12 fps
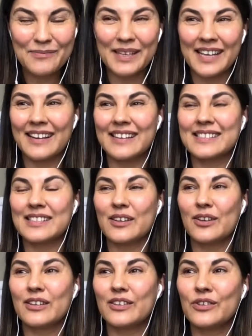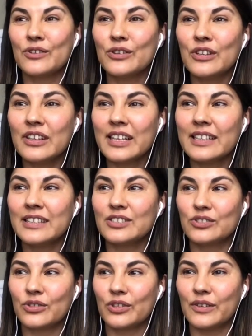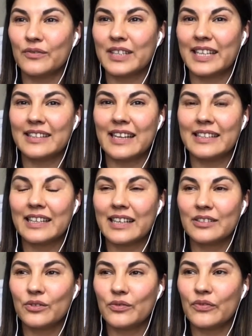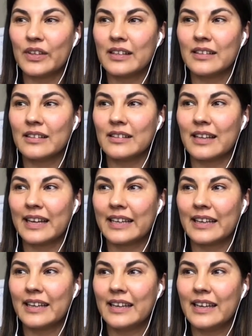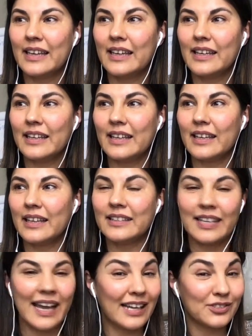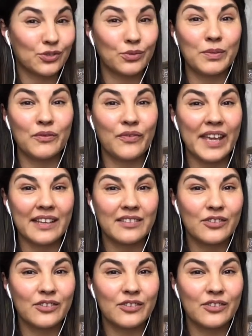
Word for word: because you look at the story of Titanic and you feel like it has to be fake.